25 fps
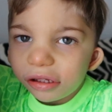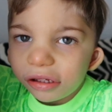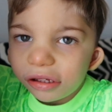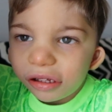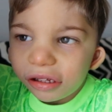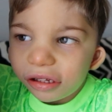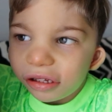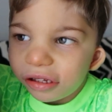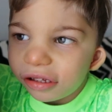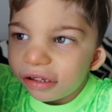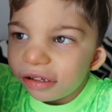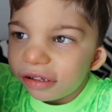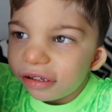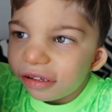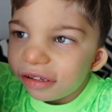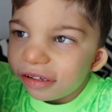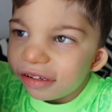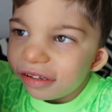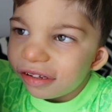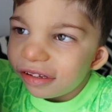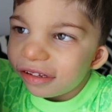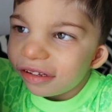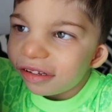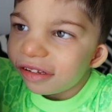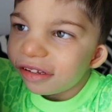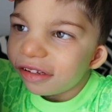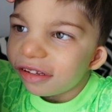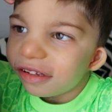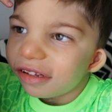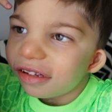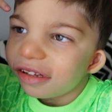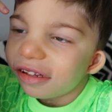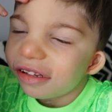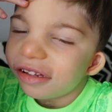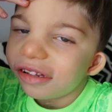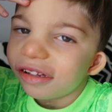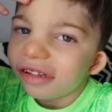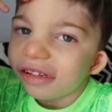Yeah, it's a
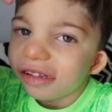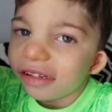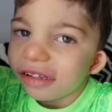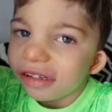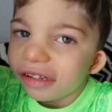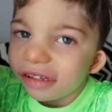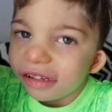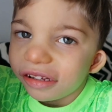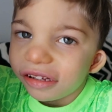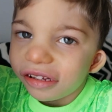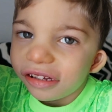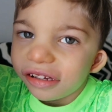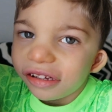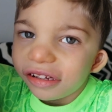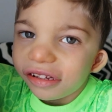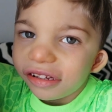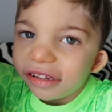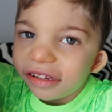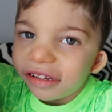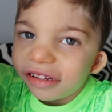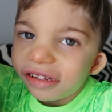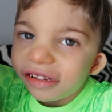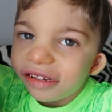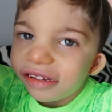great day.